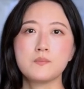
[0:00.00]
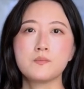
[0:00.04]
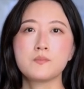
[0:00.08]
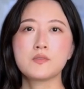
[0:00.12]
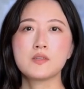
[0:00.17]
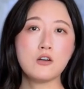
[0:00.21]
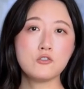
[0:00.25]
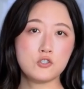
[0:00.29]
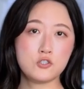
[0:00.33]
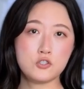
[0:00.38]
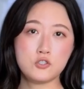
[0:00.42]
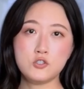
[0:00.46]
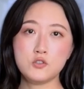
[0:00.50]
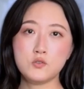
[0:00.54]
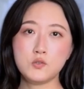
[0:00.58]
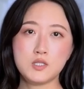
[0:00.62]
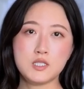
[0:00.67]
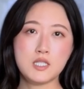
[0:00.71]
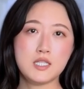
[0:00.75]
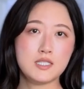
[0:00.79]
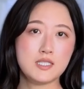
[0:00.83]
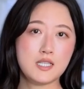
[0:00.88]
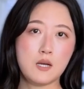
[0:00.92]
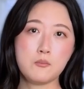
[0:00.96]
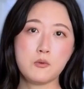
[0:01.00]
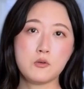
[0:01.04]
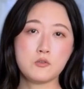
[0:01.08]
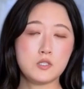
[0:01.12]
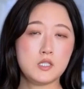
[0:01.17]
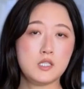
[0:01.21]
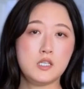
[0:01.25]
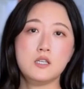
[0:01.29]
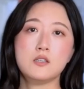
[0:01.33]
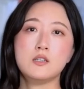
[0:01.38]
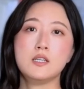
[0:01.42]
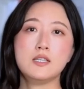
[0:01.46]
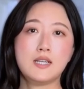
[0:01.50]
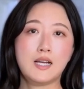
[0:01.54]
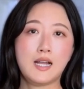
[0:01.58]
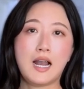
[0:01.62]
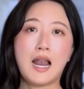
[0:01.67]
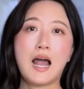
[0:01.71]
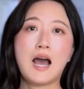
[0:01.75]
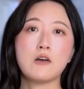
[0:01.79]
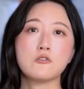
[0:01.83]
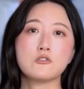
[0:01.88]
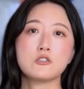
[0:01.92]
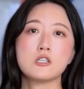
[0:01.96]
I'll just use the examples here in the
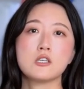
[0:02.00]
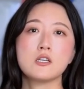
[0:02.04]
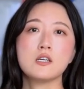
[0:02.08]
Claude.